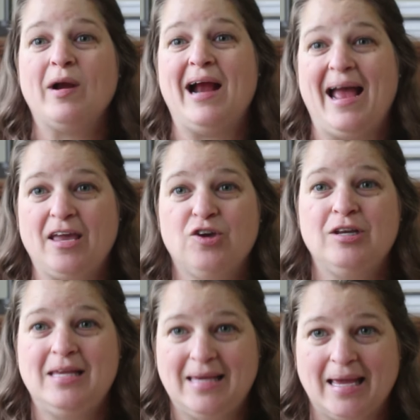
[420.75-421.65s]
where I
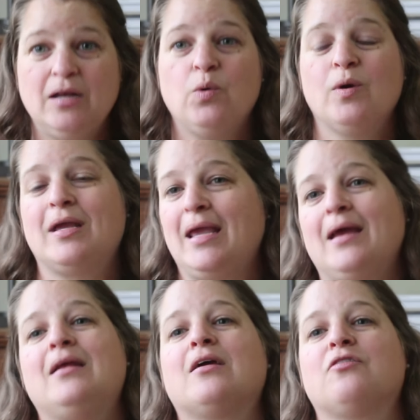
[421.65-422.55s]
could get
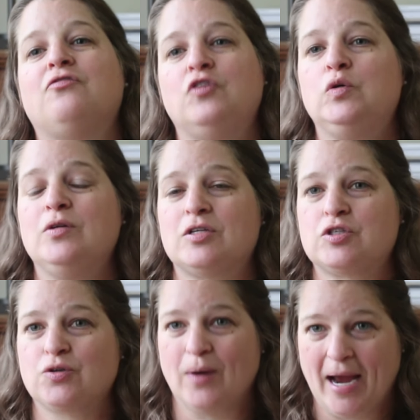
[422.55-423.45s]
organic food
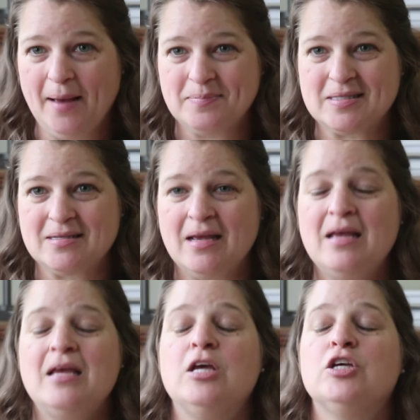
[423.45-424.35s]
scraps.
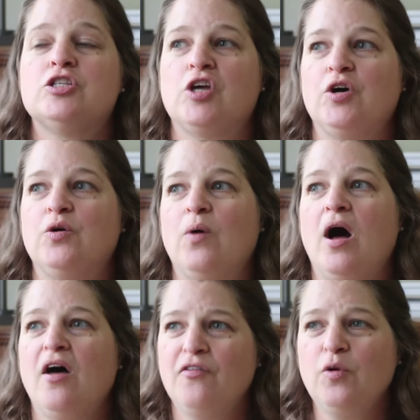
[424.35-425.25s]
So
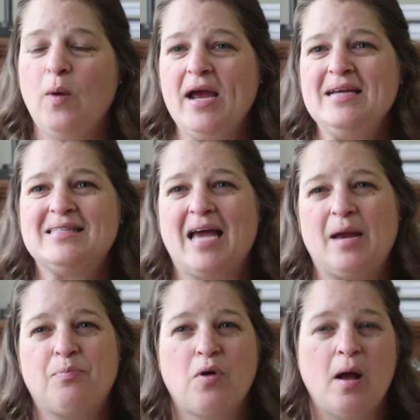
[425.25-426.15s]
otherwise
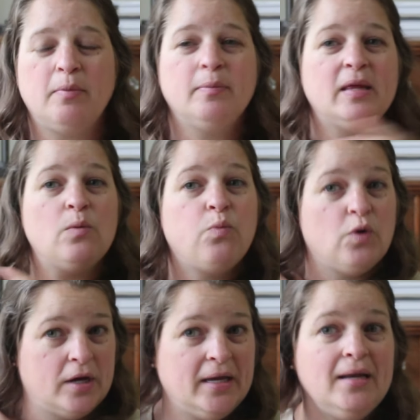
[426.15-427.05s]
I probably
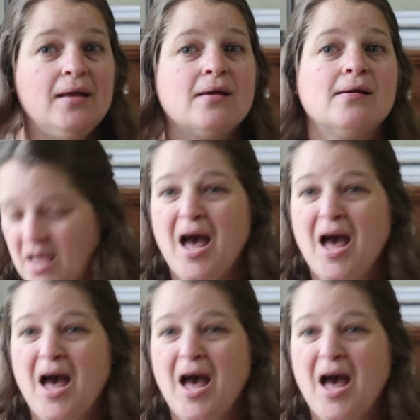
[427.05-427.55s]
would.